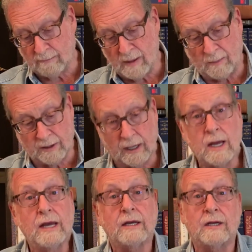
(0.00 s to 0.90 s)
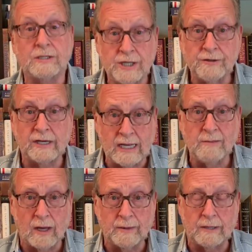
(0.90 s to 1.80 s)
And remember, continue to
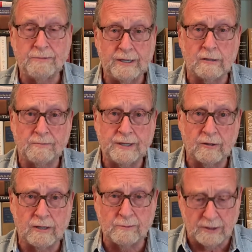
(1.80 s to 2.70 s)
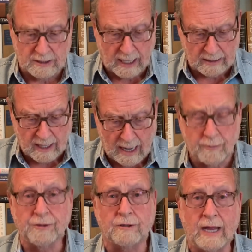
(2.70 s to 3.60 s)
email me to
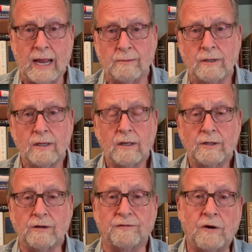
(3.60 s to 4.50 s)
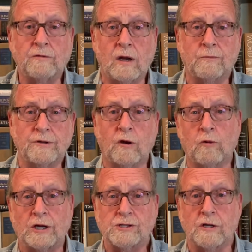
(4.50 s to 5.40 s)
peter@petergreenberg.com with your name, your phone number, your
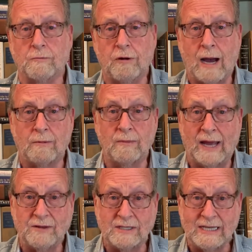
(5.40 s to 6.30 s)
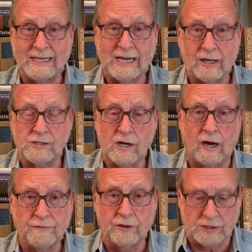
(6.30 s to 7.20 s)
question, your problem, and the details
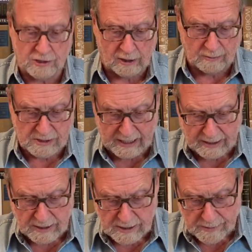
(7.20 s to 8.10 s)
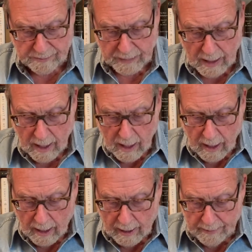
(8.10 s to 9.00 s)
of your circumstances.
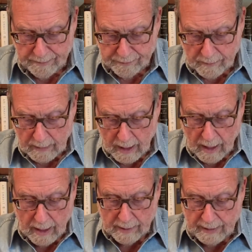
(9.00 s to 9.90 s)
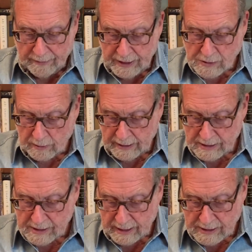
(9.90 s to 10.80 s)
Now, this one
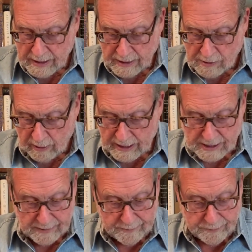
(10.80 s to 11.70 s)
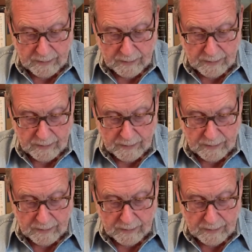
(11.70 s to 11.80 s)
is crazy.